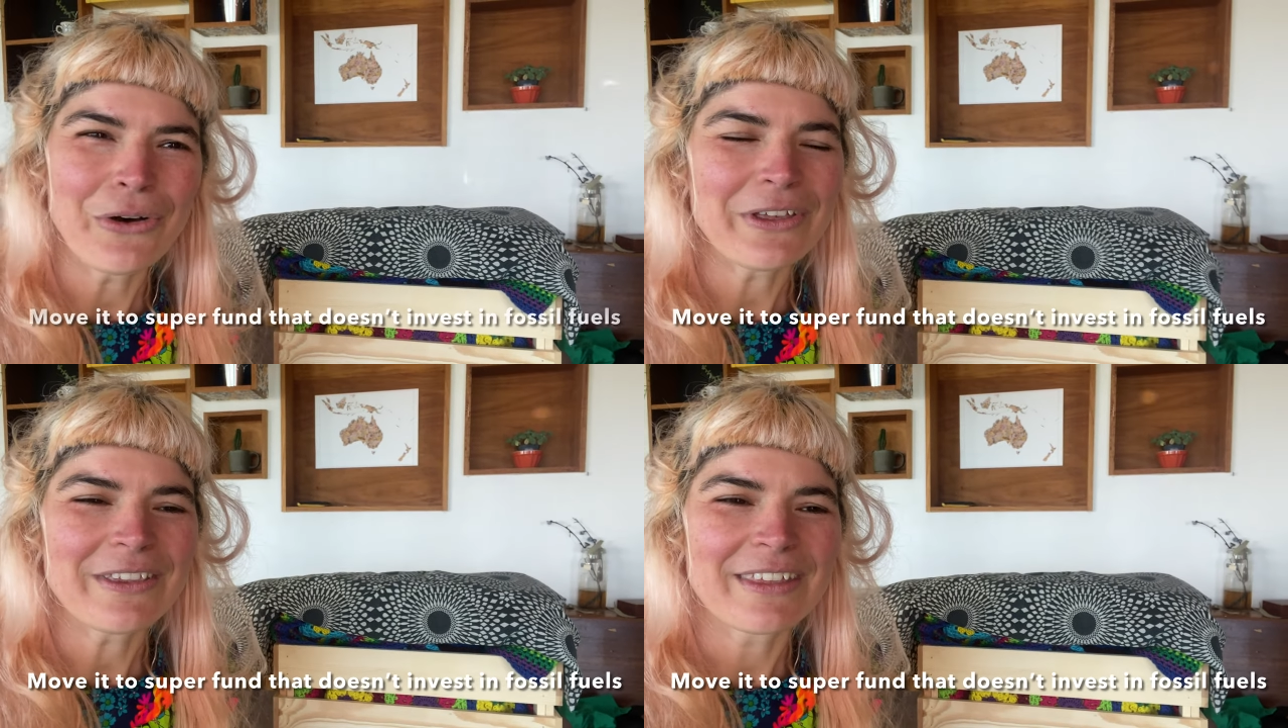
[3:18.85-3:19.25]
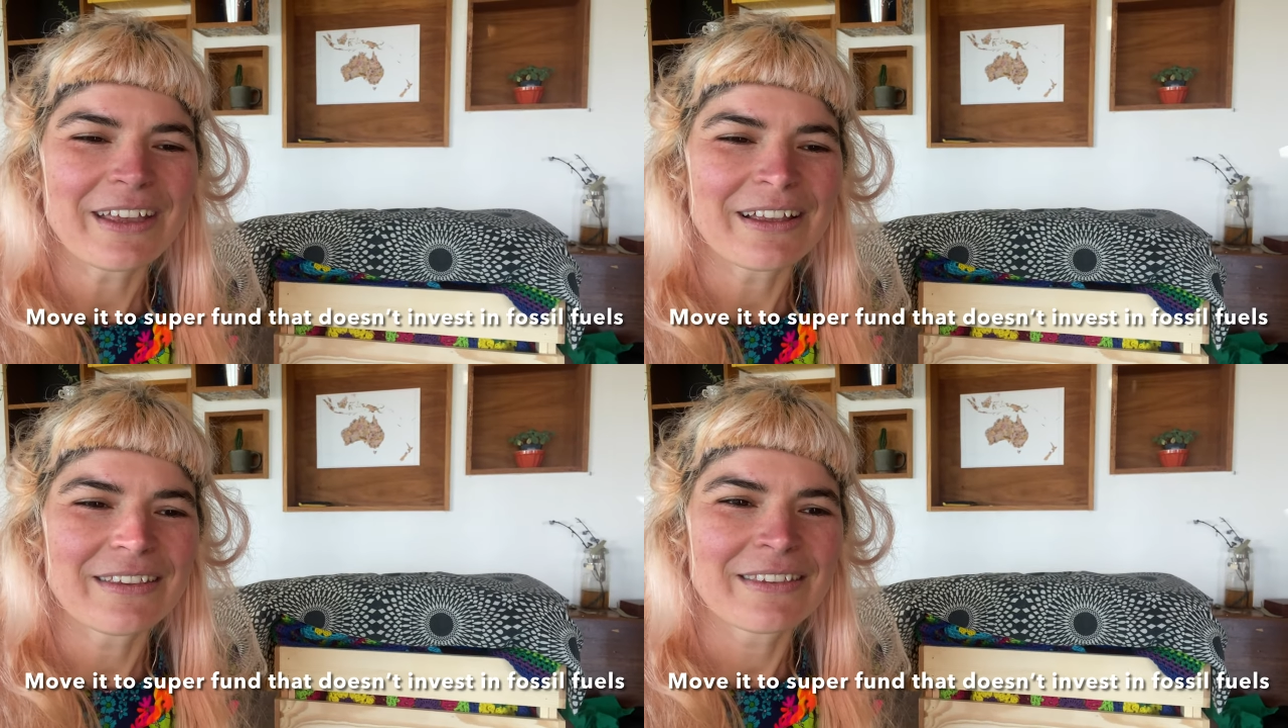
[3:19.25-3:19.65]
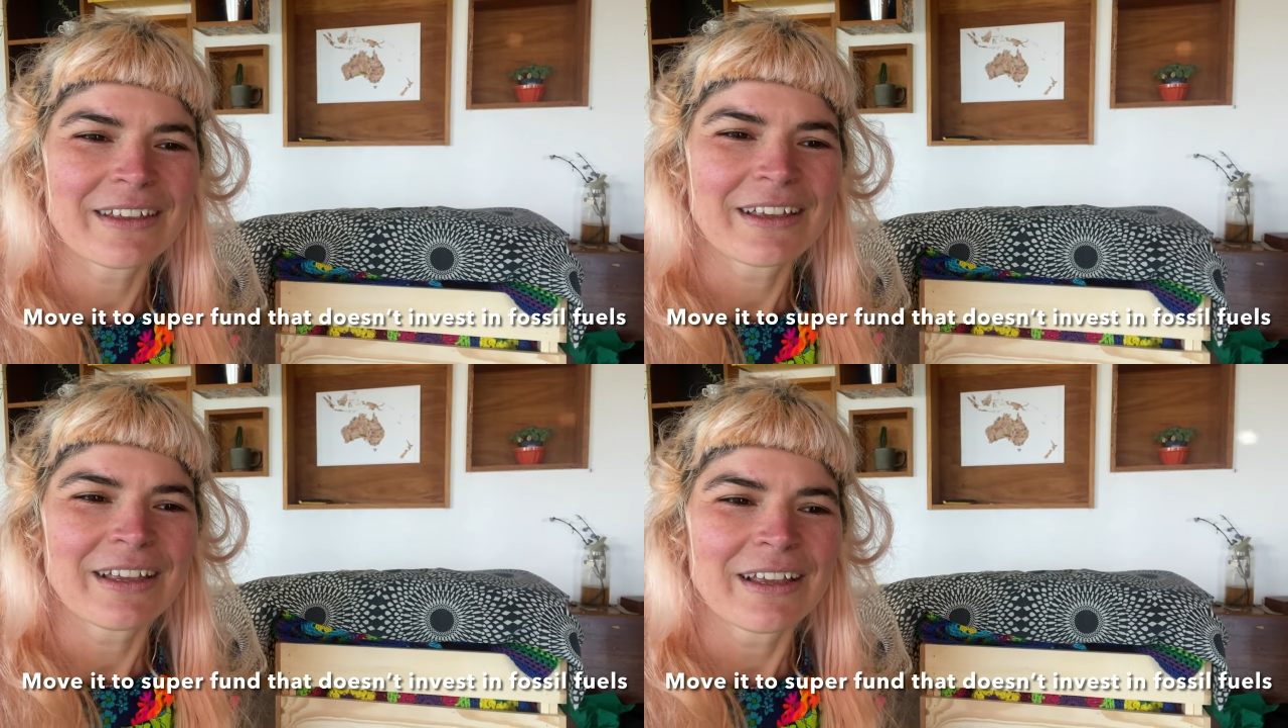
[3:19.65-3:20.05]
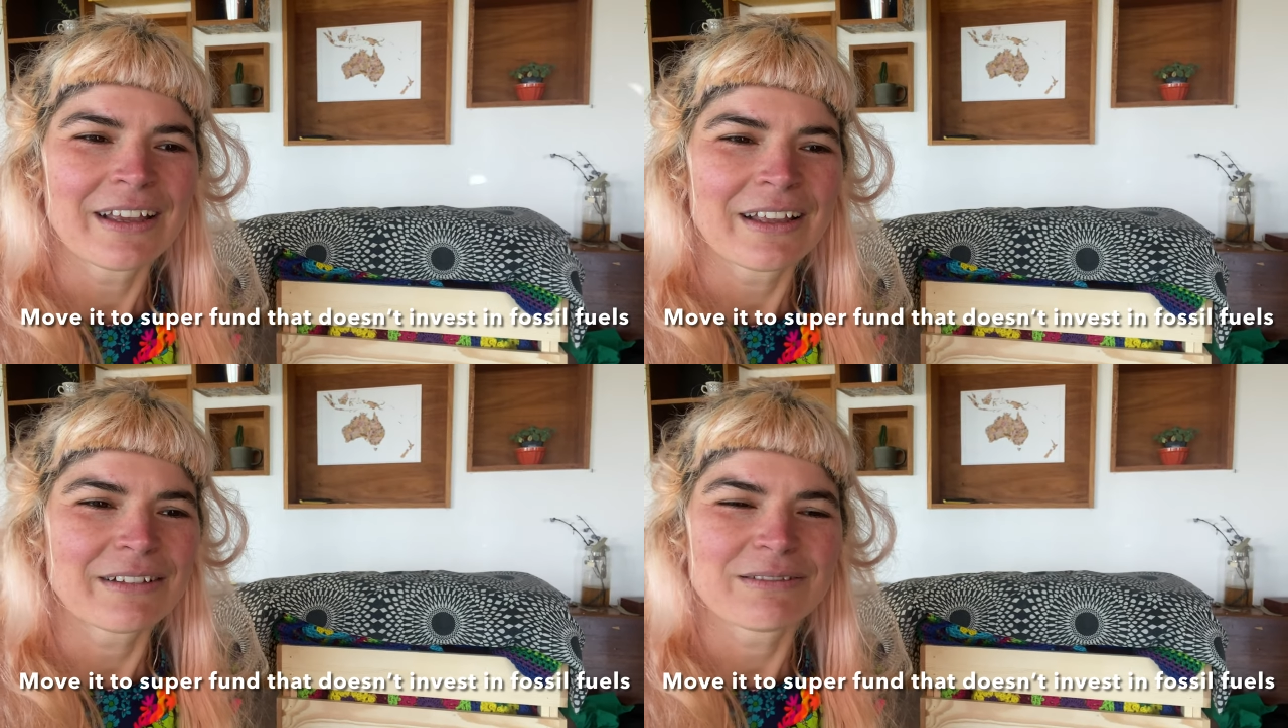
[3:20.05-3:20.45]
All these things
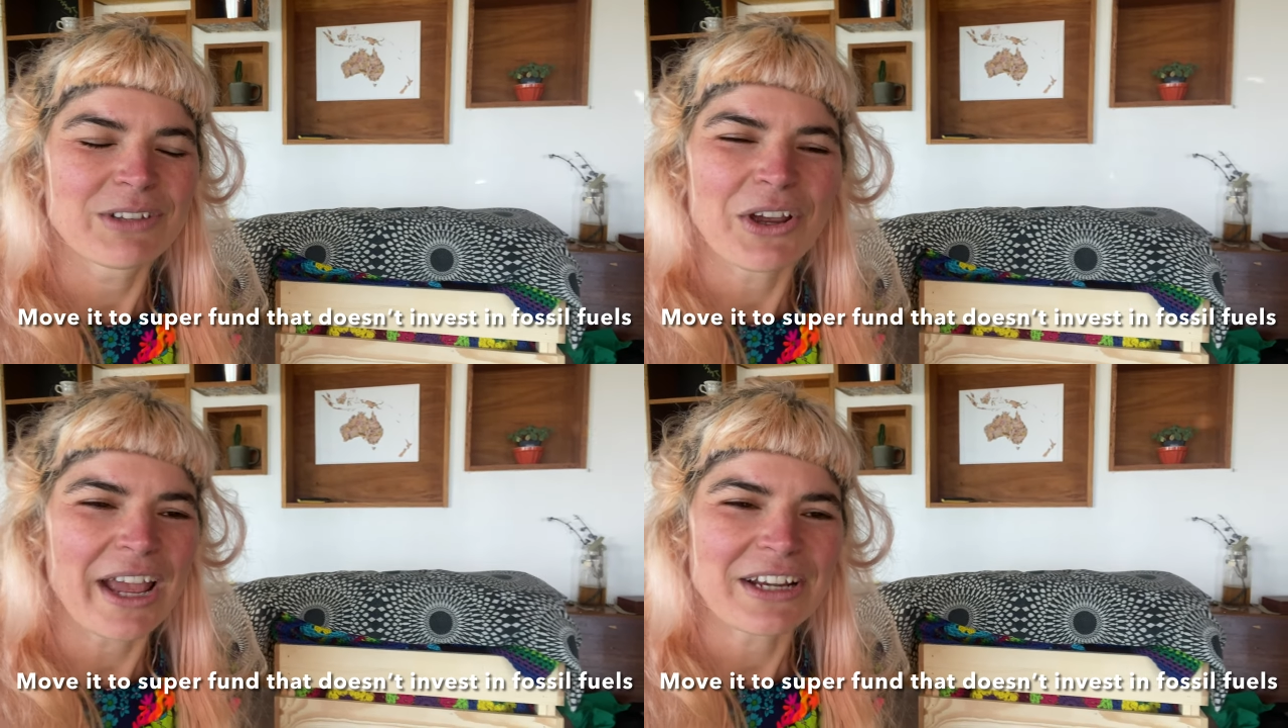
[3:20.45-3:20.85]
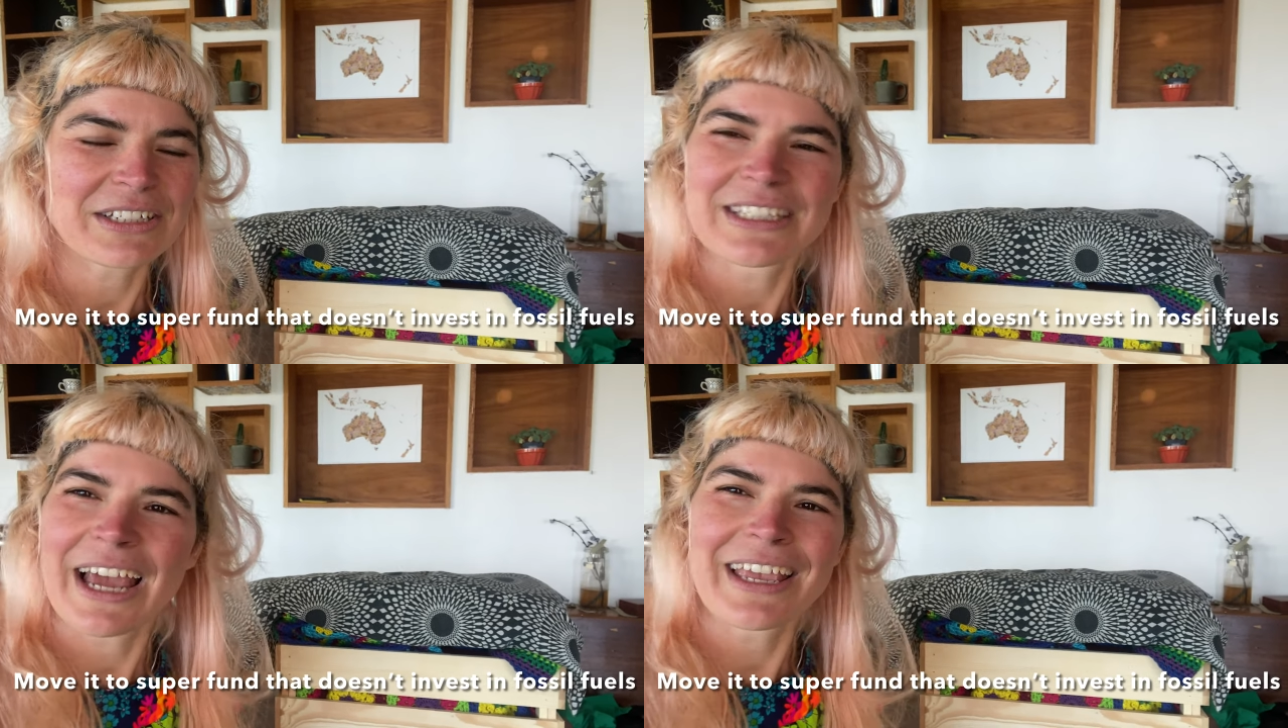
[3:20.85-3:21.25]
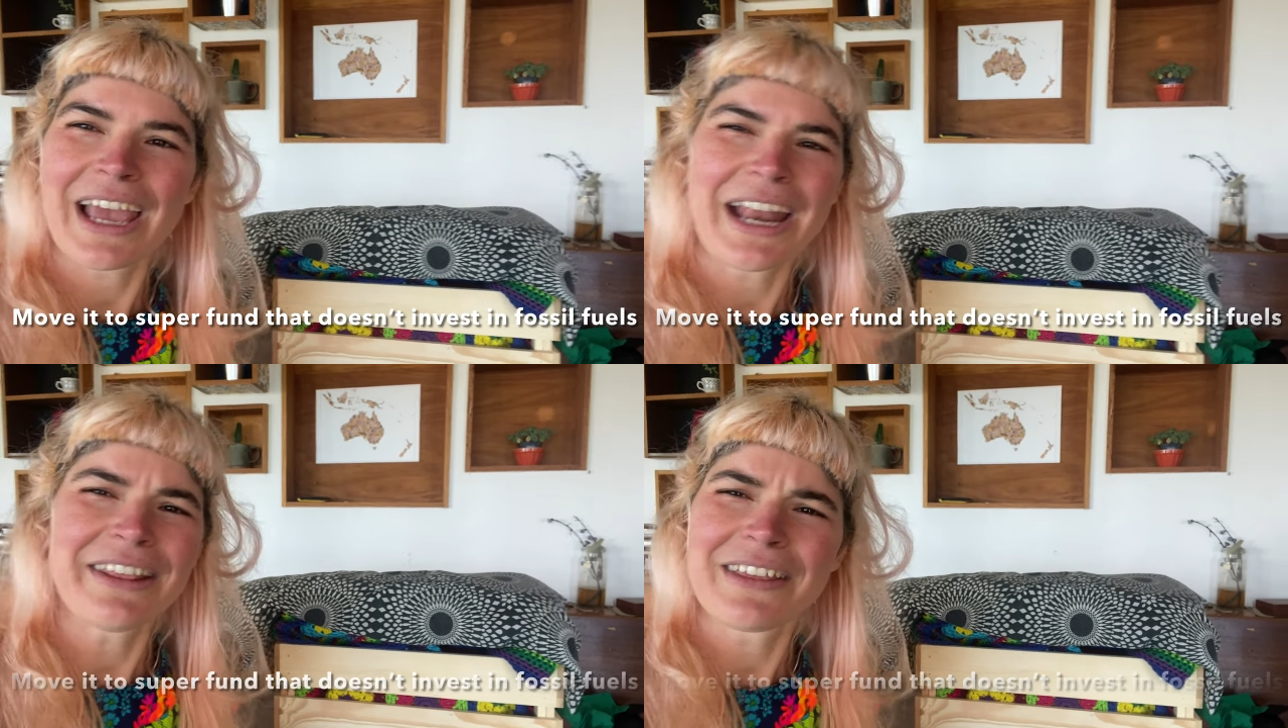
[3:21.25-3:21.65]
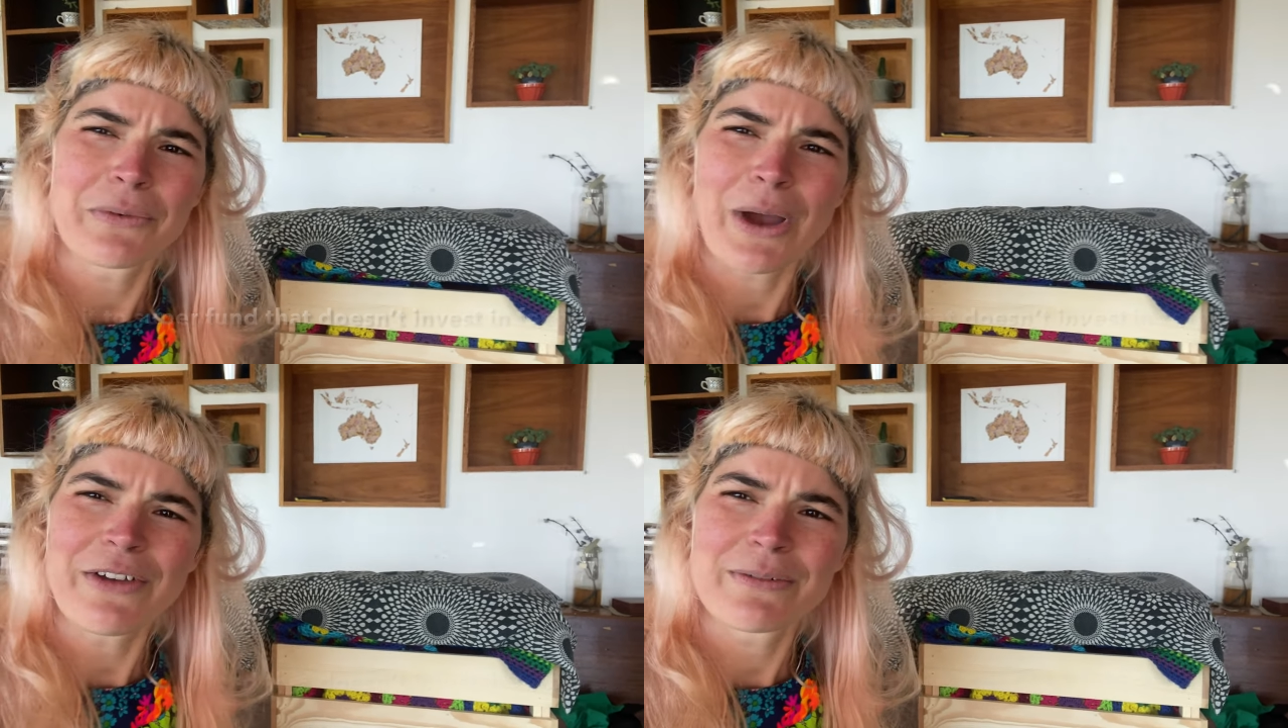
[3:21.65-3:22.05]
don't actually take anything
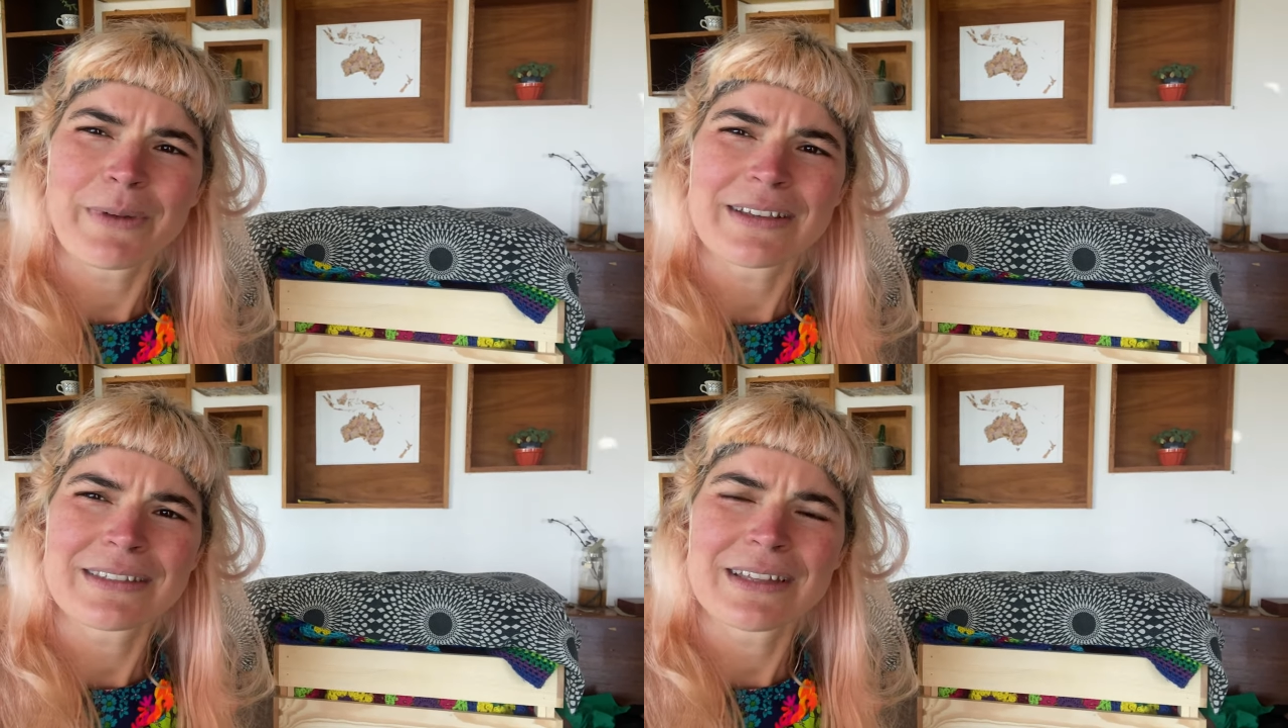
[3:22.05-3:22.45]
away from us.